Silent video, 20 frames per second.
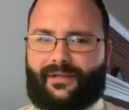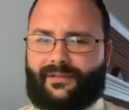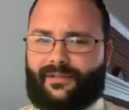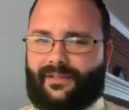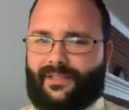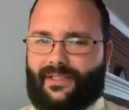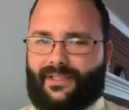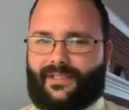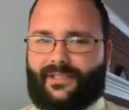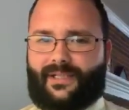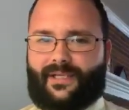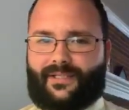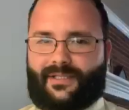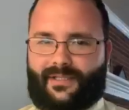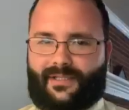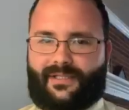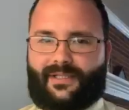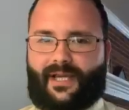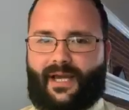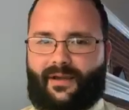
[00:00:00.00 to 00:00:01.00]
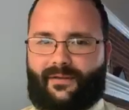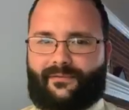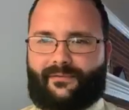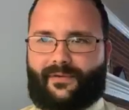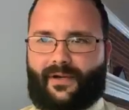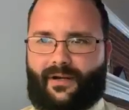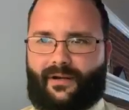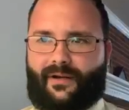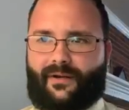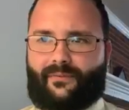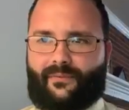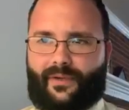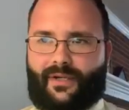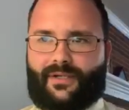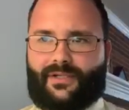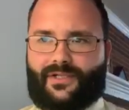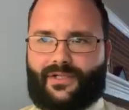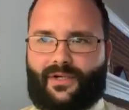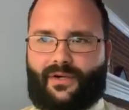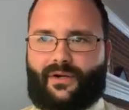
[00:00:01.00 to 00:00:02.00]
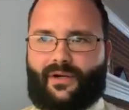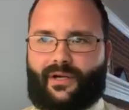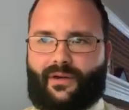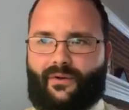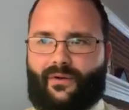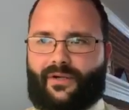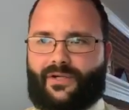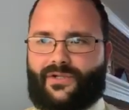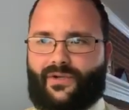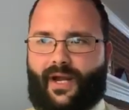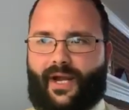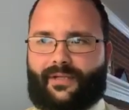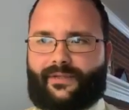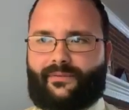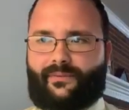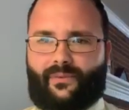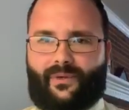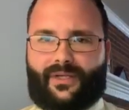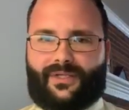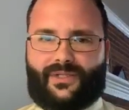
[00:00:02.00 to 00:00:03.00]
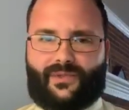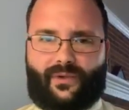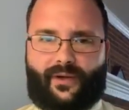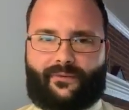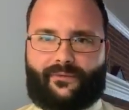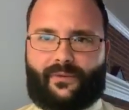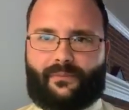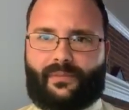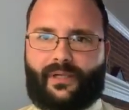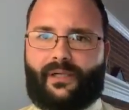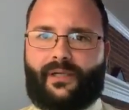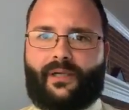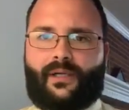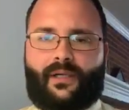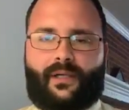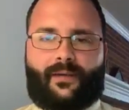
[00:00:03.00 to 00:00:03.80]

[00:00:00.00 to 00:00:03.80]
this doesn't sound very reassuring or attractive whatsoever, but